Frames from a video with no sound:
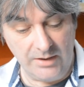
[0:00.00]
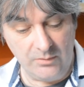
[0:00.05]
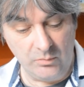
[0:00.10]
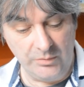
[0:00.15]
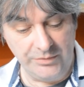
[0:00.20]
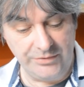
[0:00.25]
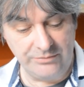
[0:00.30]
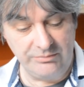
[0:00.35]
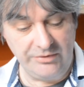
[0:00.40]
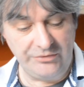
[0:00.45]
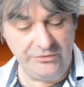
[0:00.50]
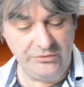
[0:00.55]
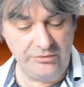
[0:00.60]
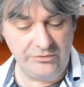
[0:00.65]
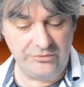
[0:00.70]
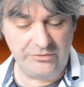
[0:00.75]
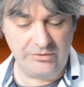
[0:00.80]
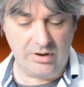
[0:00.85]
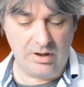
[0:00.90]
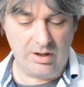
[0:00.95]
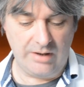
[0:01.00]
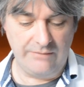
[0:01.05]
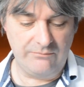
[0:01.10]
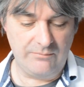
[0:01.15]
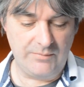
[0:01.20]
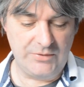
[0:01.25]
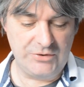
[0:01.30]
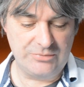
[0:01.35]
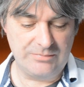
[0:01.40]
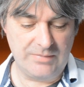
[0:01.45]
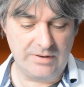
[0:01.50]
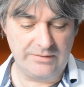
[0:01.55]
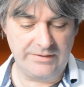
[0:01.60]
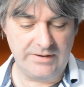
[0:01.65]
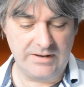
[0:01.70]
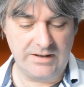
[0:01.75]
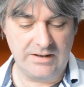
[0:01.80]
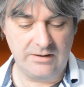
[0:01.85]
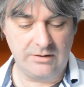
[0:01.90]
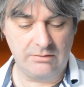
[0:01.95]
with the recent information
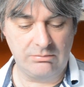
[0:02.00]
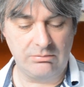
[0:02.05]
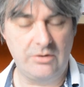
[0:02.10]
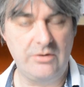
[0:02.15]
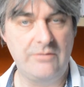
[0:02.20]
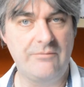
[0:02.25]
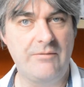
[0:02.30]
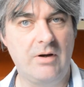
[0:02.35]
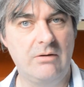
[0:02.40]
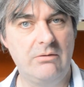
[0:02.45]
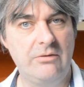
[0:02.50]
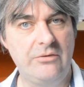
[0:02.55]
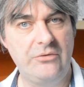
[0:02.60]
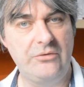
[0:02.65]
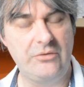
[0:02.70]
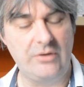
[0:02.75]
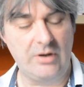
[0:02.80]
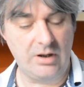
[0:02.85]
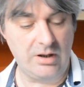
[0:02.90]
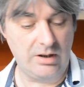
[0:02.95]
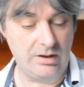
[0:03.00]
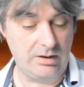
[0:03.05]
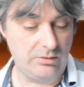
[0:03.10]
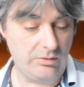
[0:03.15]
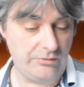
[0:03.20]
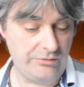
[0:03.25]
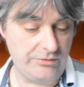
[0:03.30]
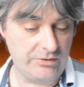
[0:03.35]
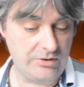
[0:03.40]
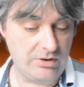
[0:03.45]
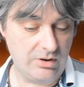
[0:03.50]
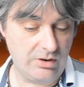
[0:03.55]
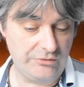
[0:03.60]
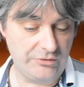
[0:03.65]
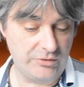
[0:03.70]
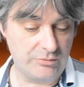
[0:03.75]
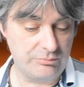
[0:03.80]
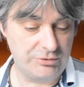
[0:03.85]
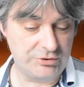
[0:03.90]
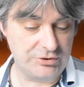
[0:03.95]
about the coronavirus, a lot of the
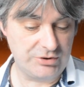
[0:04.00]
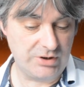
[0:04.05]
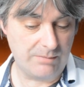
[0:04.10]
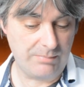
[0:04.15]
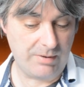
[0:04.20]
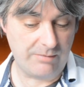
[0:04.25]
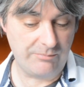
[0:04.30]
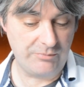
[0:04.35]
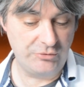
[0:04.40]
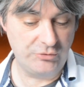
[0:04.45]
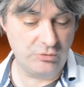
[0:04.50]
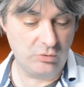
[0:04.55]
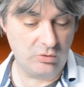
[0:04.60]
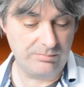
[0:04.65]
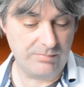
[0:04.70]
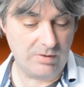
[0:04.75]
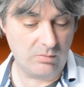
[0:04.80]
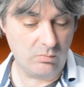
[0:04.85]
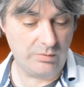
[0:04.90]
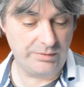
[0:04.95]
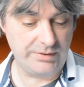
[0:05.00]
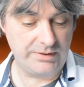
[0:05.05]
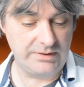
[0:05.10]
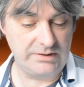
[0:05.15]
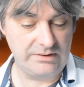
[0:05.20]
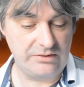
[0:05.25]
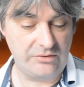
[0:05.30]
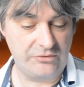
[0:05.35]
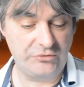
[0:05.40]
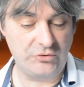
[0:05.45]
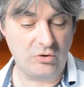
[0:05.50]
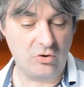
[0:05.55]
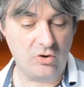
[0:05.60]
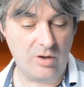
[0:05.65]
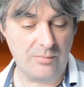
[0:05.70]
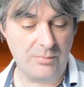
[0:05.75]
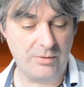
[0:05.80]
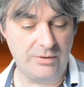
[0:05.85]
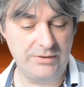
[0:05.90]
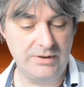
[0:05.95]
girls at the Bridge Club have been talking about what they need to
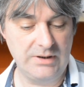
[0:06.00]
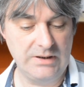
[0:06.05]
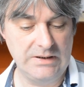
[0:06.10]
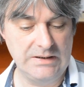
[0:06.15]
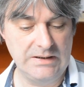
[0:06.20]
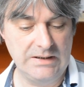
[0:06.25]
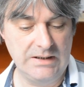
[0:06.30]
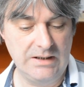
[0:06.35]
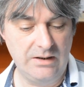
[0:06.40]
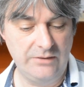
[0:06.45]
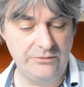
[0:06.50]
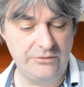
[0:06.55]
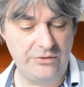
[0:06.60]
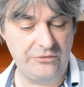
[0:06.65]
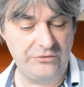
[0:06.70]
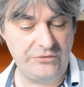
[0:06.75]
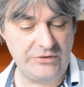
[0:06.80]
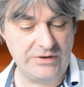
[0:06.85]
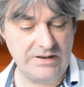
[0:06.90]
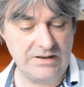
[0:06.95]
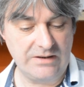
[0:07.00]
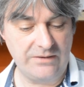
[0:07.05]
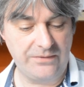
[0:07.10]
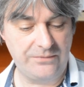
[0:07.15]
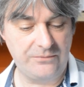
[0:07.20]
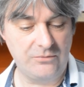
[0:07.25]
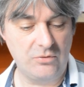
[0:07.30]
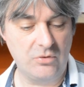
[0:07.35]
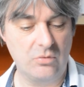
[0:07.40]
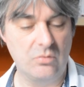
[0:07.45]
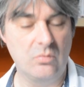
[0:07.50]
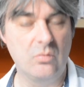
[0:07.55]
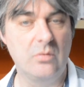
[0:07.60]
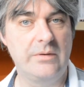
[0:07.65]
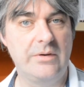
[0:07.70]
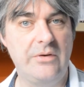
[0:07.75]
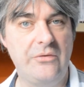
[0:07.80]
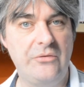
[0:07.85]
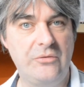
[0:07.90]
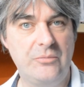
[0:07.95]
stock up on to see through
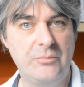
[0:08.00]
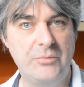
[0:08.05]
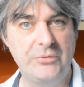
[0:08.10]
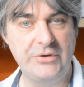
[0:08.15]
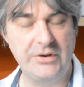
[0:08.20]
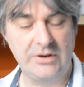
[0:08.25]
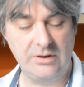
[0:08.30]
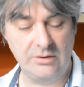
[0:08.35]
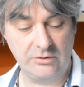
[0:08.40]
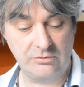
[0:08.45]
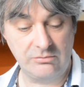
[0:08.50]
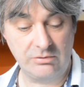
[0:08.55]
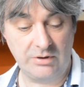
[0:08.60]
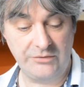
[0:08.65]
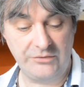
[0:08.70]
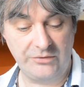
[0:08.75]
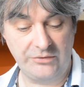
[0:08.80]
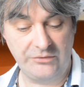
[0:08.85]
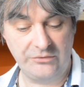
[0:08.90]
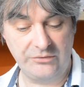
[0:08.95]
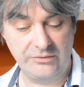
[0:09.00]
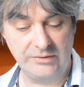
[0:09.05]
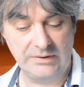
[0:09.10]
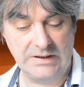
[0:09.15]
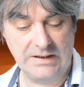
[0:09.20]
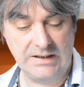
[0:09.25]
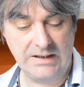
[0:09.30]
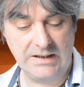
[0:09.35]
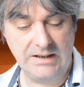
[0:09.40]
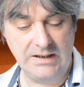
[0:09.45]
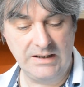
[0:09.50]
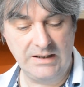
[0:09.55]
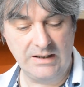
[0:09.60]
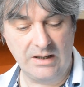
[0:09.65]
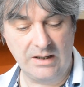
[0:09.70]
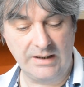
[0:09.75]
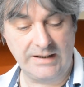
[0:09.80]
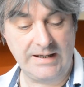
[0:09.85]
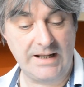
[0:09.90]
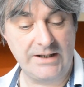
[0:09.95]
this particular crisis.
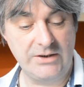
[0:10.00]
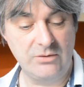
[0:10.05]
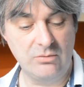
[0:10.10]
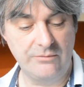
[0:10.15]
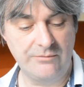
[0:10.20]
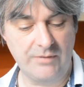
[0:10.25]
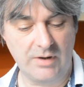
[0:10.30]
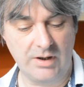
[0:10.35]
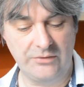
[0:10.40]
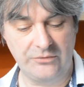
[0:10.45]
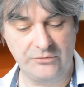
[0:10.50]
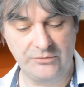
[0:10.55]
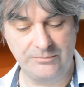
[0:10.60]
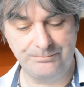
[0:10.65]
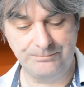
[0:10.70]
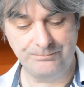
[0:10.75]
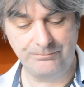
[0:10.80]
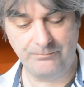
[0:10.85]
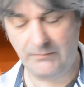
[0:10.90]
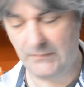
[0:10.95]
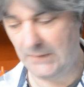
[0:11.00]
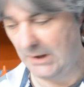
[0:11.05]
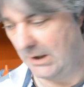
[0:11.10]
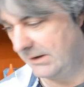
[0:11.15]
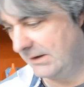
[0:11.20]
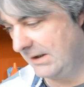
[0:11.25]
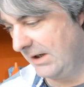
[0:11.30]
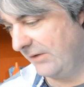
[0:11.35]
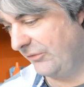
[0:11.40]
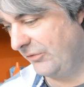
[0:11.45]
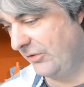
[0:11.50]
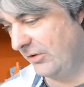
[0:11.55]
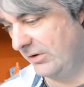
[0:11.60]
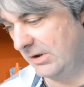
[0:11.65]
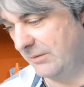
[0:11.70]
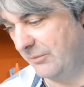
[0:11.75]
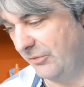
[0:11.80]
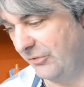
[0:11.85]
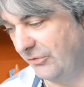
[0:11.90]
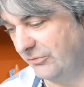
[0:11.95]
Can you advise? Yes,
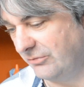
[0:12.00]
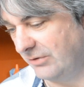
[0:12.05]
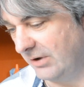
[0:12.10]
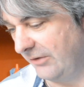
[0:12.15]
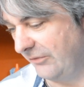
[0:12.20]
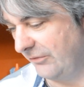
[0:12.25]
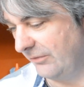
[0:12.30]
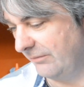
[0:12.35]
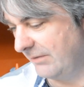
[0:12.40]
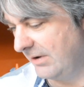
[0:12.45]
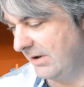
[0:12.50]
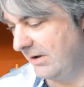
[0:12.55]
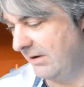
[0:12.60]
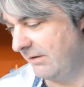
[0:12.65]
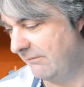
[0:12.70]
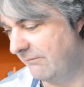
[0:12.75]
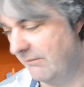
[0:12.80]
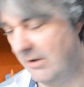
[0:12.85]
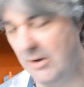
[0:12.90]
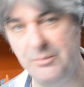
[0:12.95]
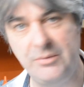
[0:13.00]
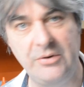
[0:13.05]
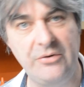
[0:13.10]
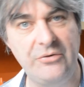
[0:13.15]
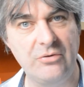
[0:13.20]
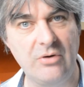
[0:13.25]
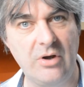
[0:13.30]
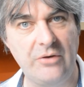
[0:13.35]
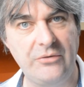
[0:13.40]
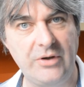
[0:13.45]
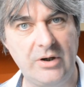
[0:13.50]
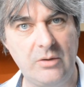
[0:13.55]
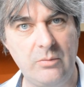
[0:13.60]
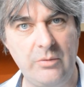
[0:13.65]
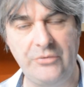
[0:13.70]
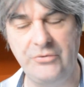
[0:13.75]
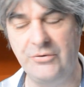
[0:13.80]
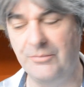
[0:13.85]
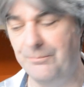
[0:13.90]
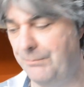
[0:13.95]
certainly, Mrs. Trellis. Very pleased you asked that
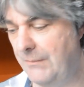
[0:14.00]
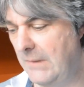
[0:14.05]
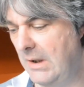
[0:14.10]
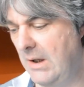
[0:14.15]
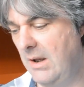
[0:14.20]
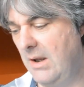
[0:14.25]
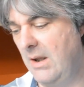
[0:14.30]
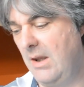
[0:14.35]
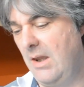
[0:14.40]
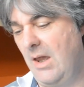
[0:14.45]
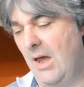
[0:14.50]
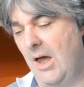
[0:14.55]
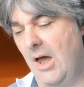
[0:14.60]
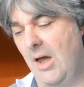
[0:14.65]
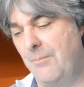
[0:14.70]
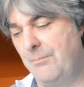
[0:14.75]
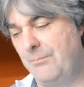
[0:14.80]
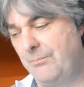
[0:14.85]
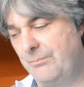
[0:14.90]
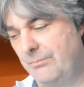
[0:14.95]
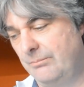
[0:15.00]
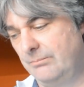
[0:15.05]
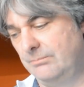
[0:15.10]
question. I'm